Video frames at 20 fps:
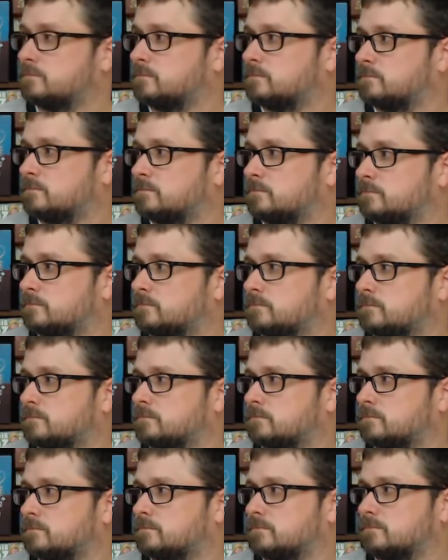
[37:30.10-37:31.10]

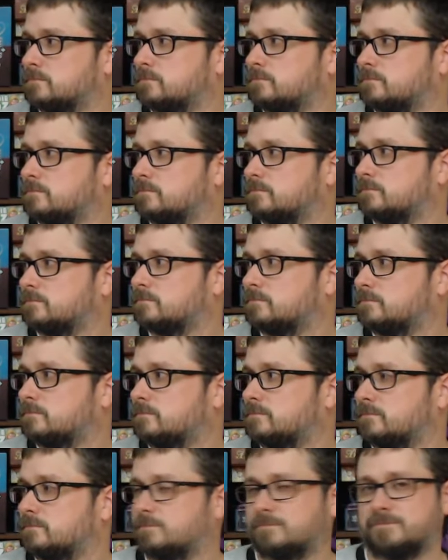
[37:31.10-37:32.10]

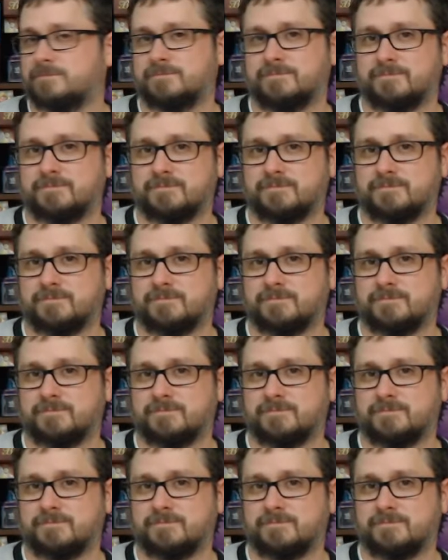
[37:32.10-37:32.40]
(silent)